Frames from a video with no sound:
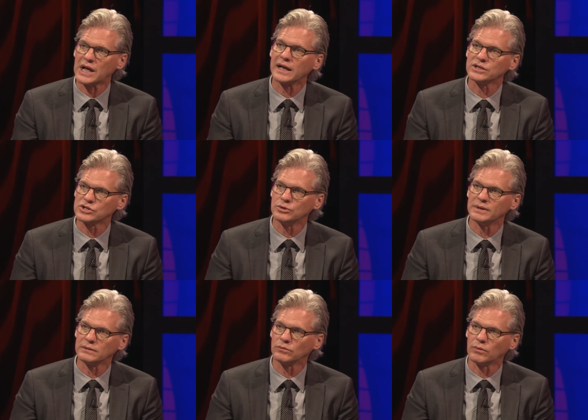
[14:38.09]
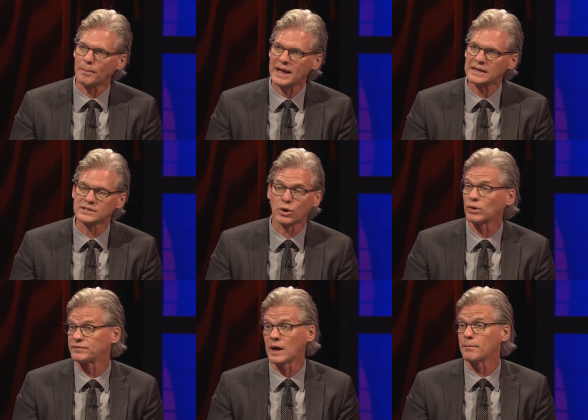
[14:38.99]
I assume it remains so, or
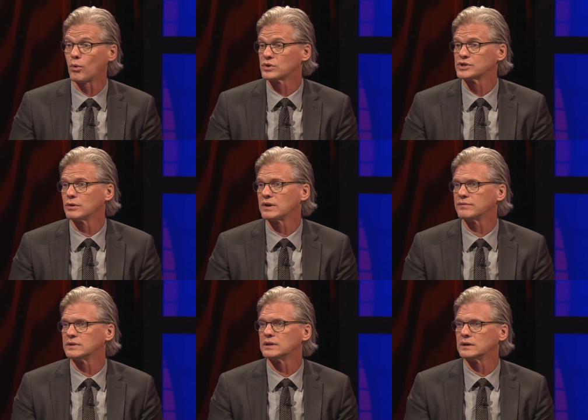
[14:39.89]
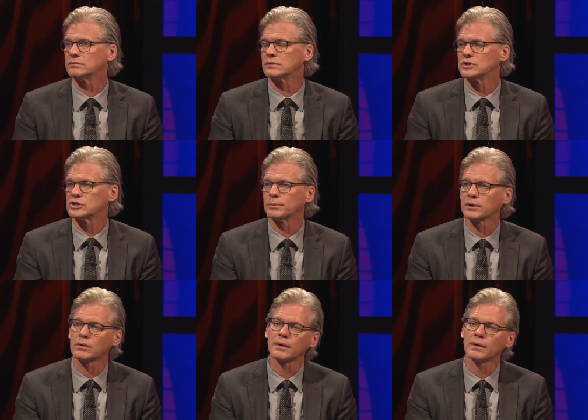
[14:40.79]
if not more so, given the the jump in crime.